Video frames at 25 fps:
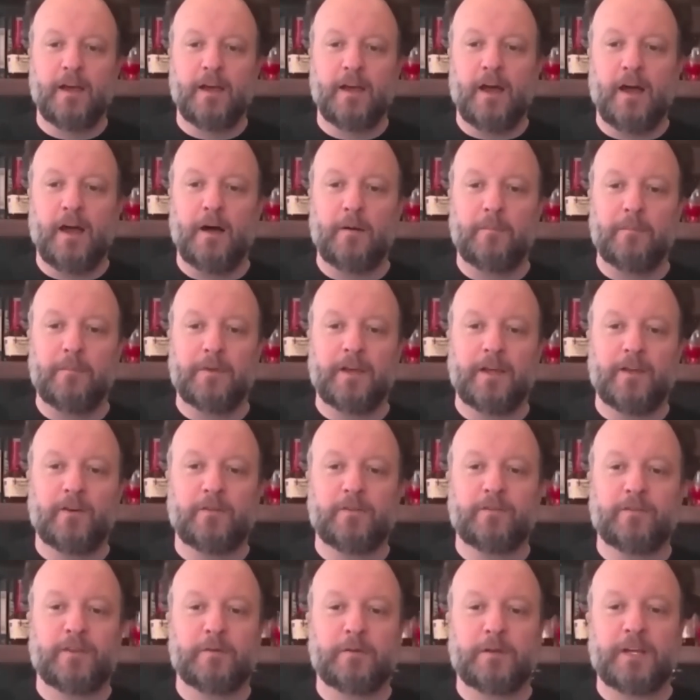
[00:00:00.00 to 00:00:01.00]
Um,
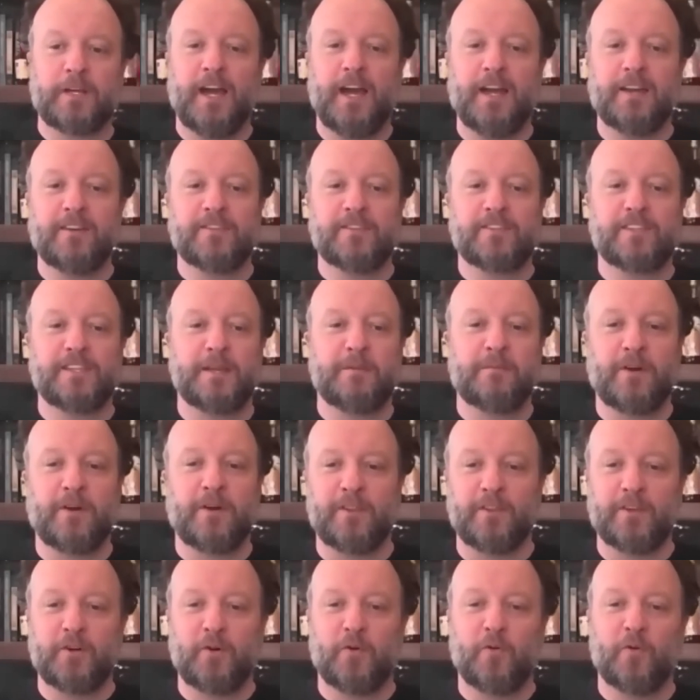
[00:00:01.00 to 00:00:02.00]
you kind of see him out
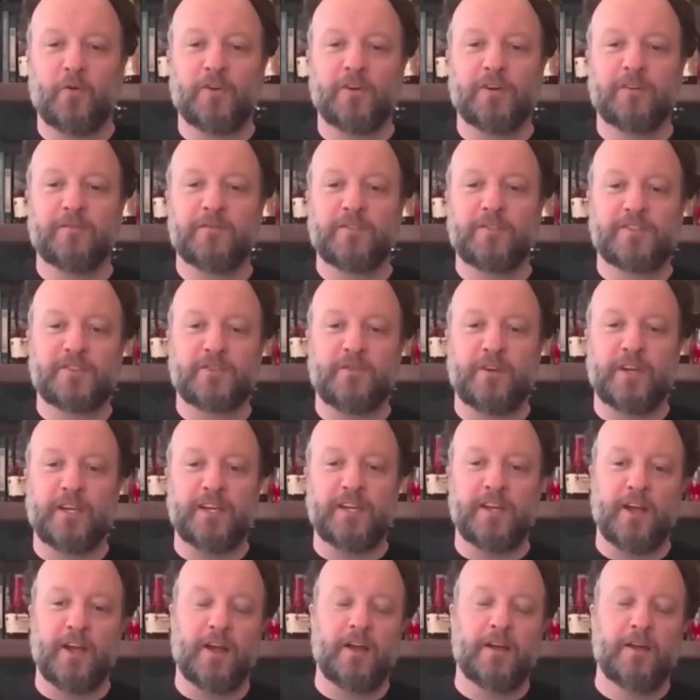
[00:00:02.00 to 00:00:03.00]
of the corner of the screen
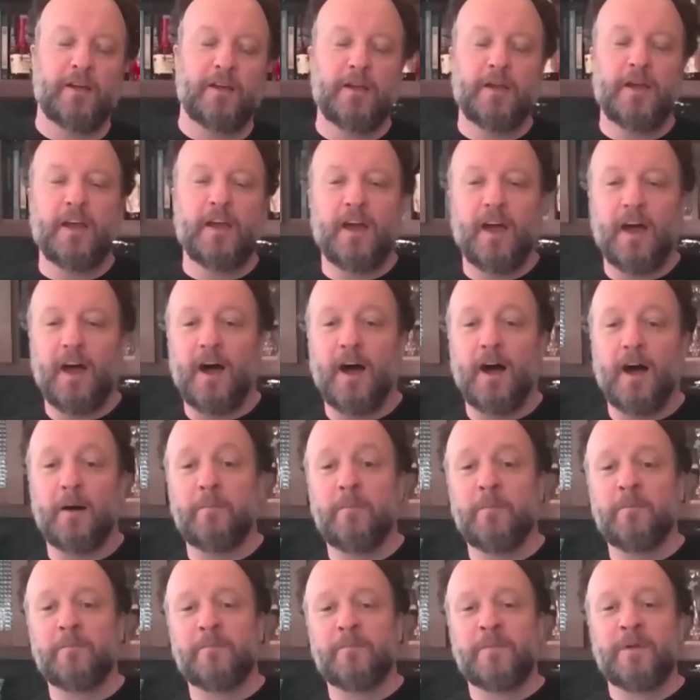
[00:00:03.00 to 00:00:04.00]
here.
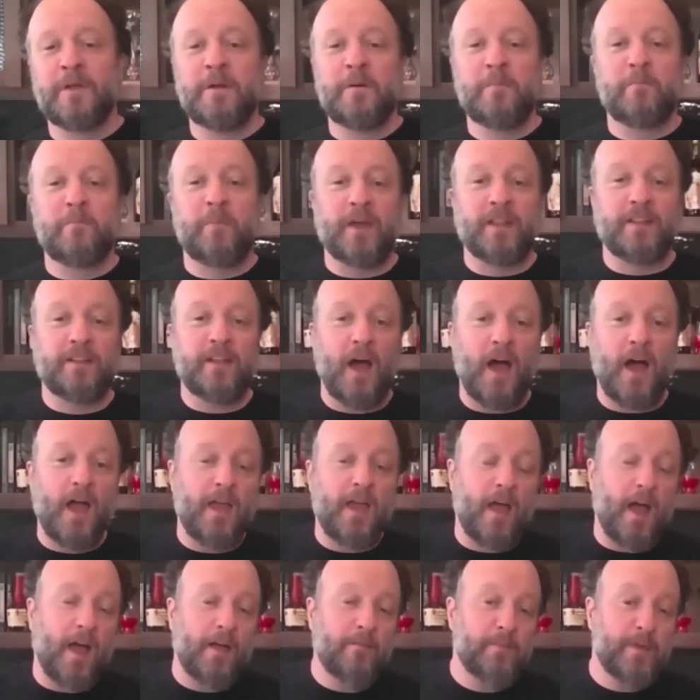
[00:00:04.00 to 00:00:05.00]
Um, but
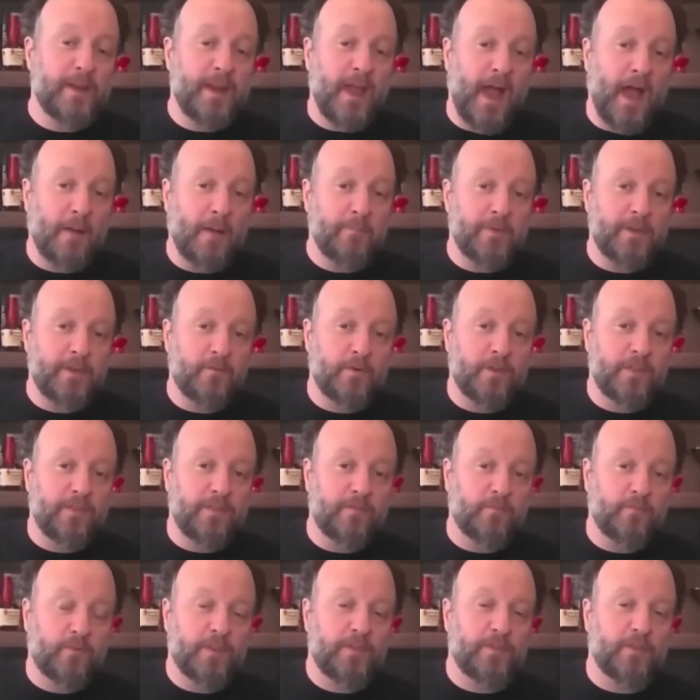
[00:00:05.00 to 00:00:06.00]
I, have been happy with
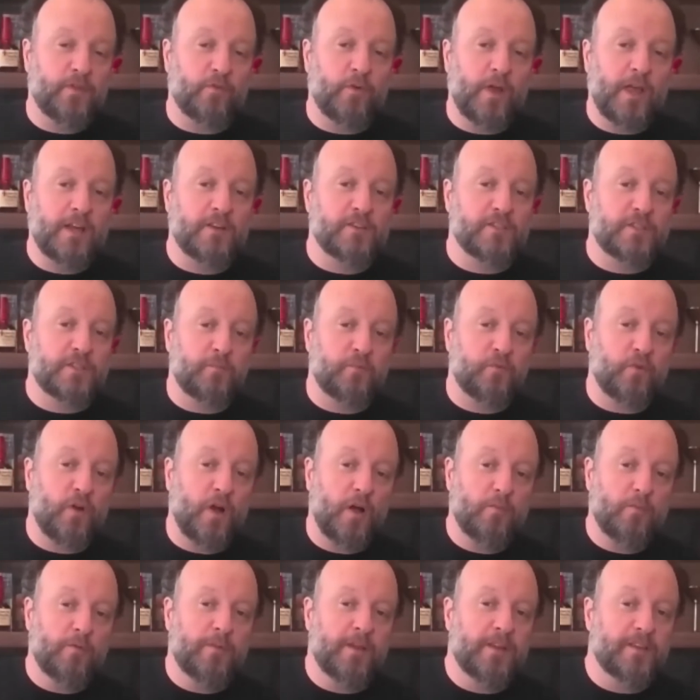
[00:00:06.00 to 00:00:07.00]
with the range. The
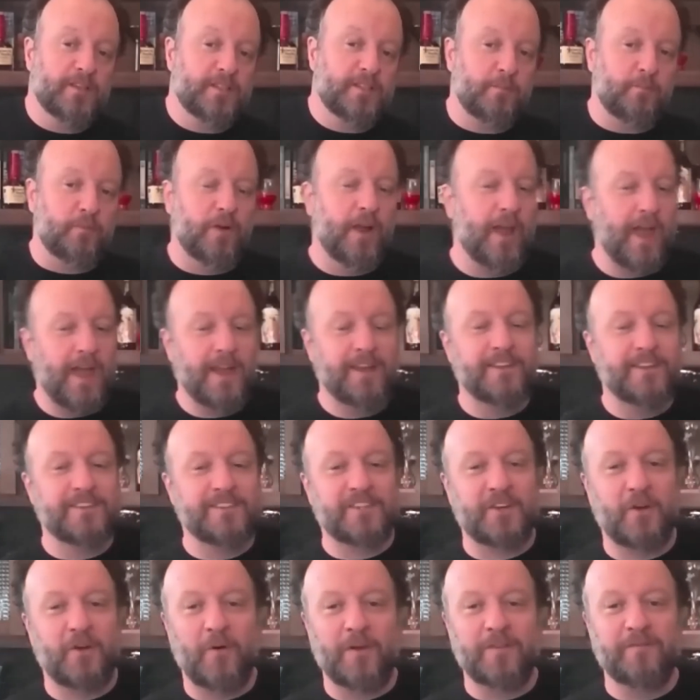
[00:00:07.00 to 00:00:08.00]
problem is the brand is
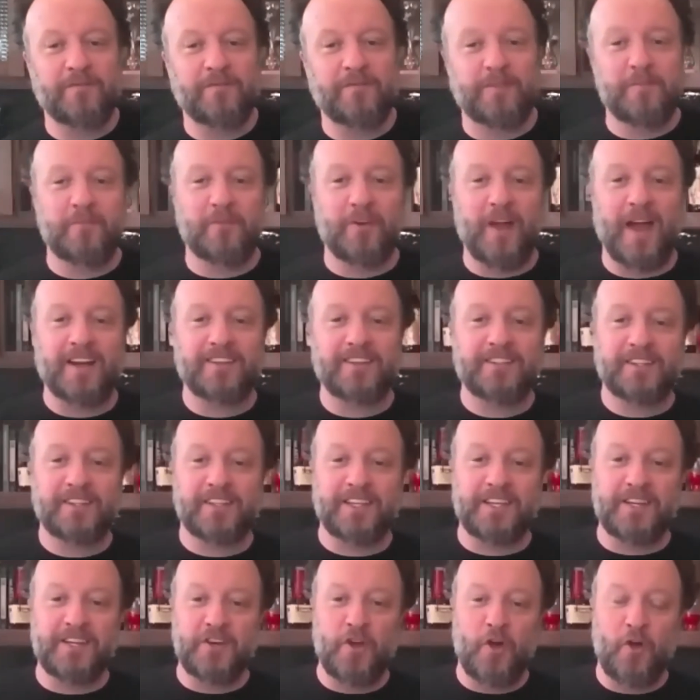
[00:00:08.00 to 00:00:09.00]
going from
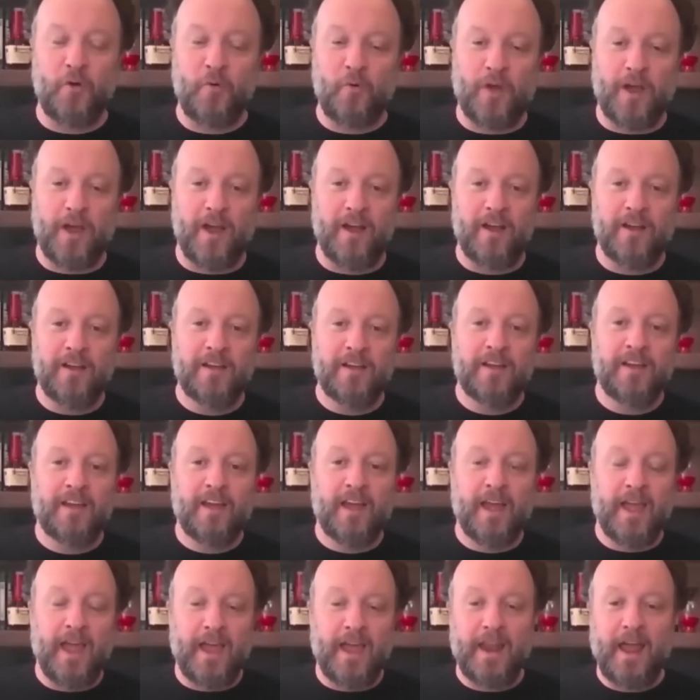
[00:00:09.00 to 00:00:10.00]
practically nowhere
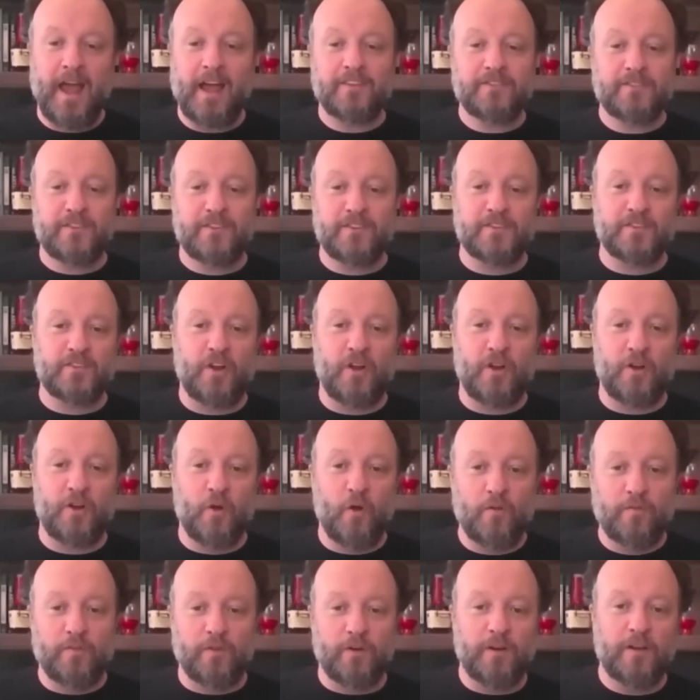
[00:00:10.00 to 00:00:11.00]
and has to start
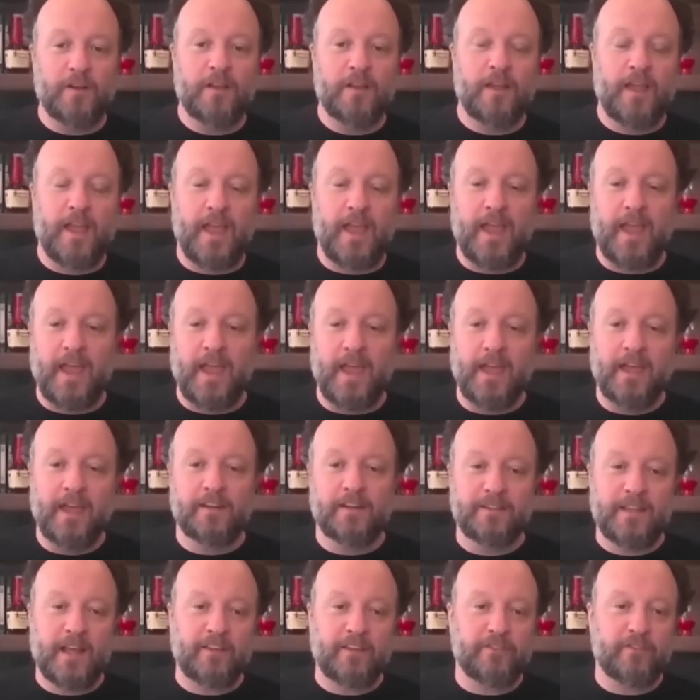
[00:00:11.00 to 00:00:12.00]
over, and
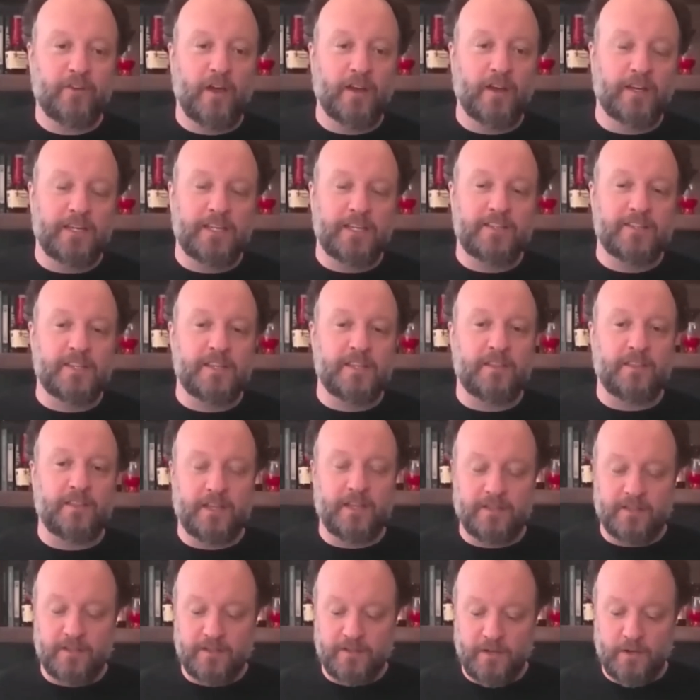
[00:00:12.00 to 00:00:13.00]
huh. that's not an easy
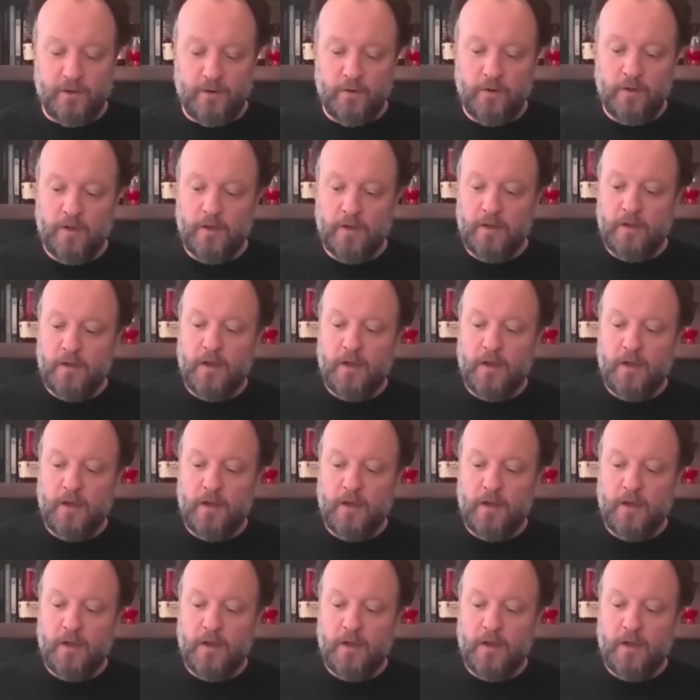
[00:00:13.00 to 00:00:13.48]
thing to do.